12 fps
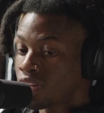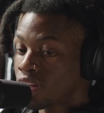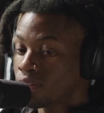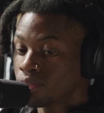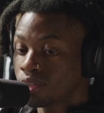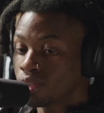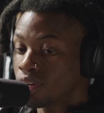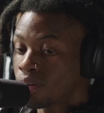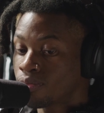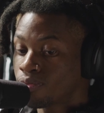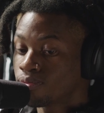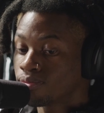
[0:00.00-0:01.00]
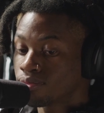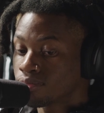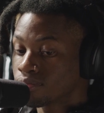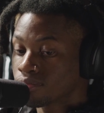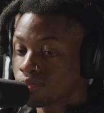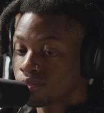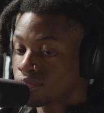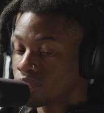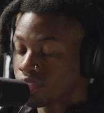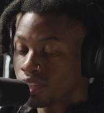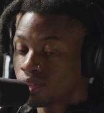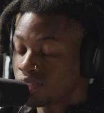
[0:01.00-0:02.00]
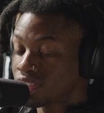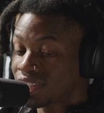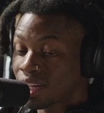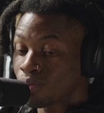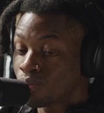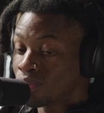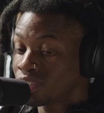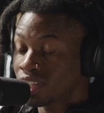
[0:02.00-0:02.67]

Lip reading: I don't know. It was just that one